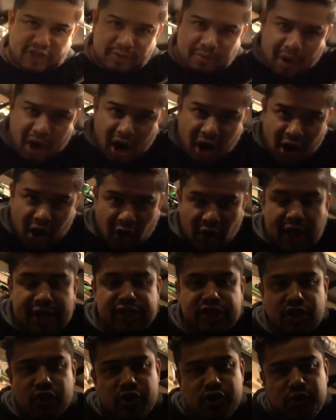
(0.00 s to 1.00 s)
tomorrow,
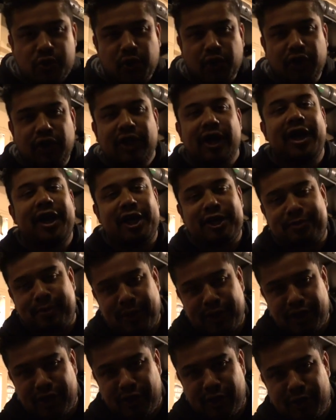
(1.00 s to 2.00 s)
as usual, and as per
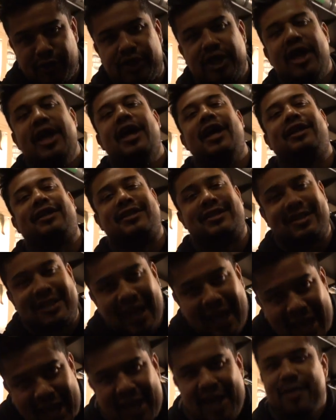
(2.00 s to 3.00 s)
usual, at the
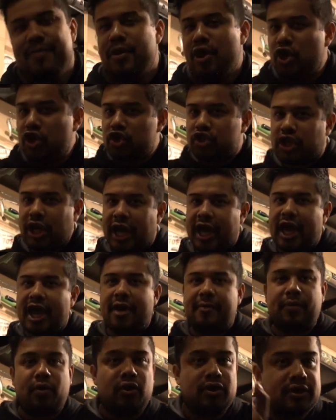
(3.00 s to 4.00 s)
same
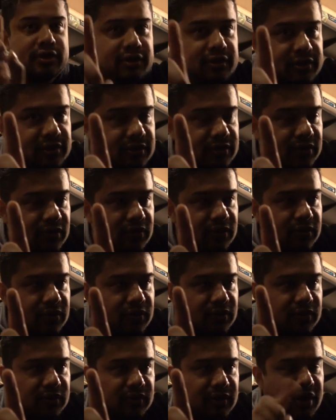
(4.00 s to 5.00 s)
damn...
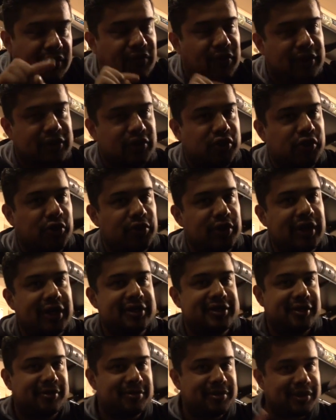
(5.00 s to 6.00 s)
I forgot to show you guys
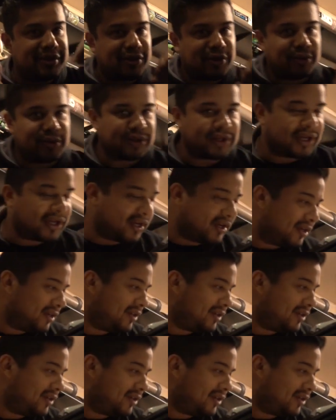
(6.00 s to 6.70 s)
something. Hold on.